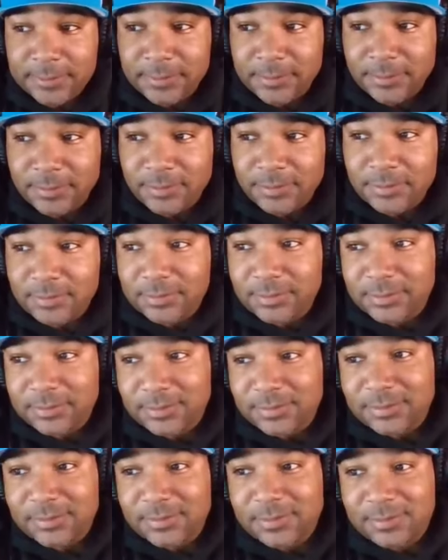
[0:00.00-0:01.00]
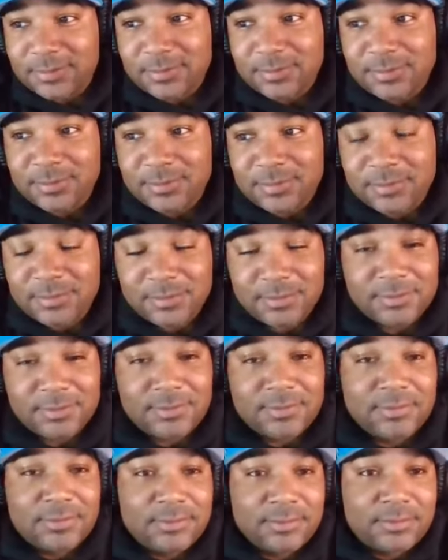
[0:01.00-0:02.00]

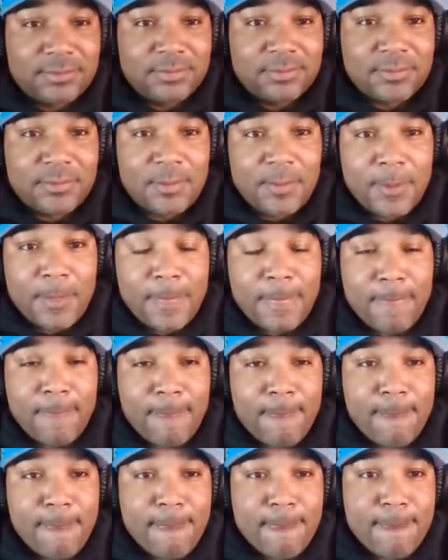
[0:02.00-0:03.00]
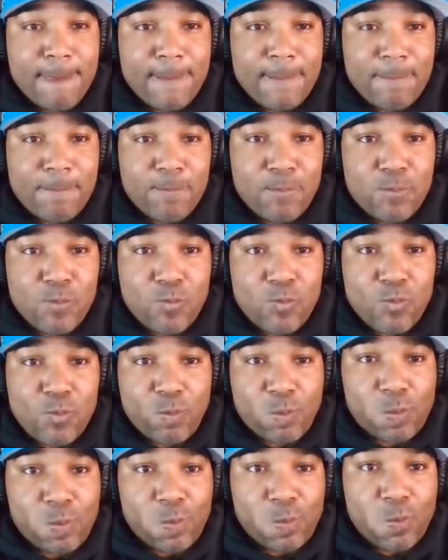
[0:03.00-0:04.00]

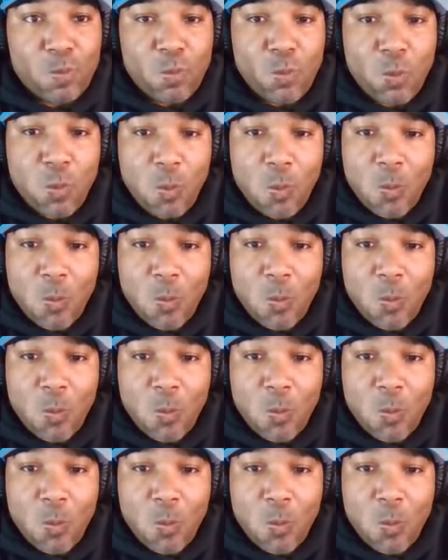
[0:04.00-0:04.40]
This person isn't speaking.